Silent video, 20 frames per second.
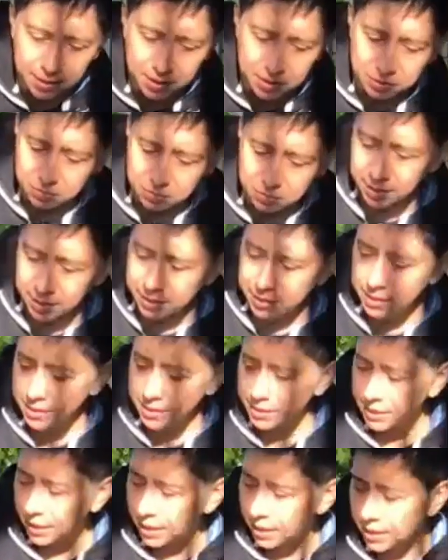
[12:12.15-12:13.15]
you can
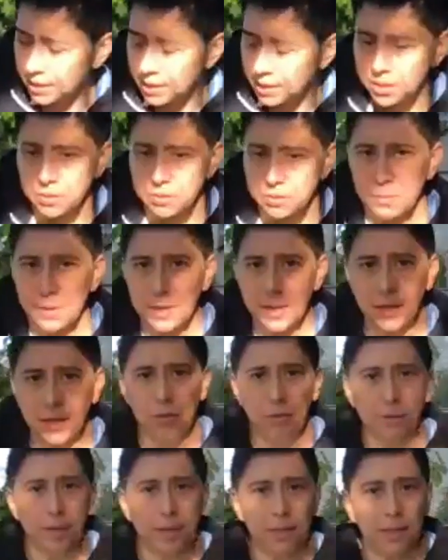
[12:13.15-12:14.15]
decide if you want to
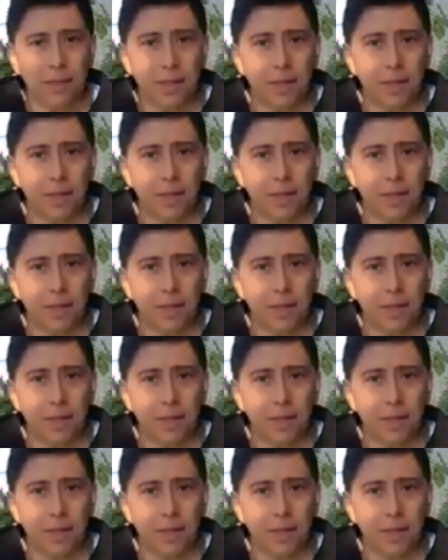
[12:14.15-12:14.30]
do it